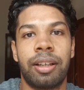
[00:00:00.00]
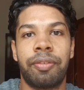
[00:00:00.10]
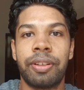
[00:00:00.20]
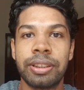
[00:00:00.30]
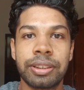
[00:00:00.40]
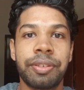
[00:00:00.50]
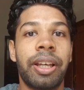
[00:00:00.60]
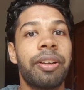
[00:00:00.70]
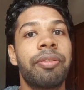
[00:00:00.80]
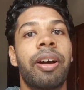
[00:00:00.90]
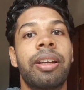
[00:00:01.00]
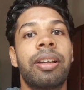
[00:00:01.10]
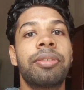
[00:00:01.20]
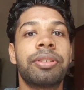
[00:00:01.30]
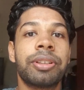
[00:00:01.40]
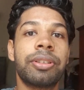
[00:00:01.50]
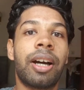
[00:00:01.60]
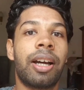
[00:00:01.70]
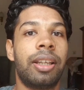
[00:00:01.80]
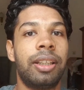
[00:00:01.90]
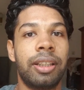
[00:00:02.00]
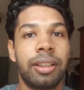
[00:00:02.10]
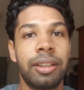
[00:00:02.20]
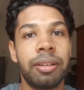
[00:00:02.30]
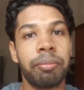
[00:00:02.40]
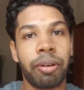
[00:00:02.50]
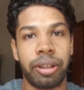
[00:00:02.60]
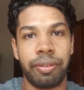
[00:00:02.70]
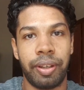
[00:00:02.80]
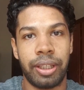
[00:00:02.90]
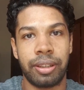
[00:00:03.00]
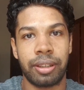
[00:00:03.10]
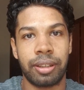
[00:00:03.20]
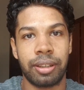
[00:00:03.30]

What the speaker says: First we have to find out your ideal body weight.